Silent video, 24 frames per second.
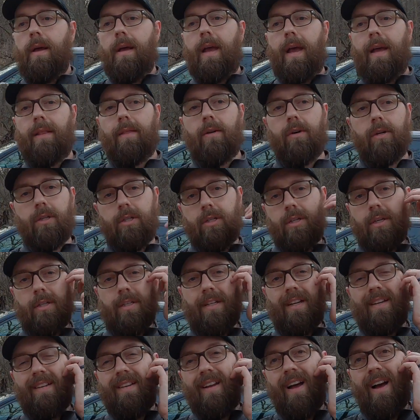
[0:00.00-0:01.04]
and there's just
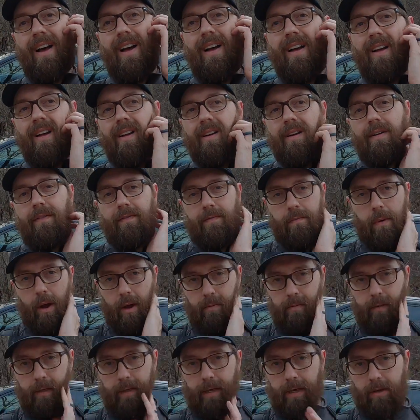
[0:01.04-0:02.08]
a ton of
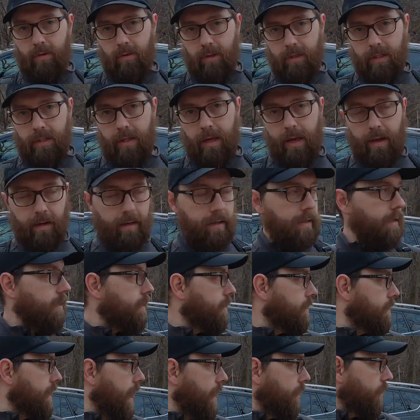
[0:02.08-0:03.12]
public use land
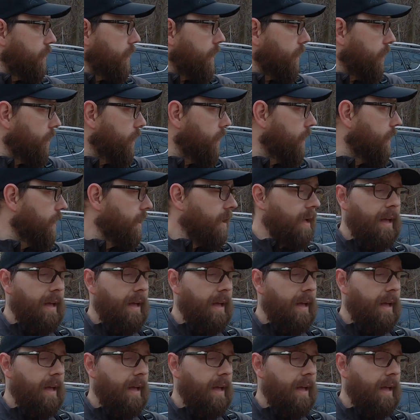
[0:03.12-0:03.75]
down here,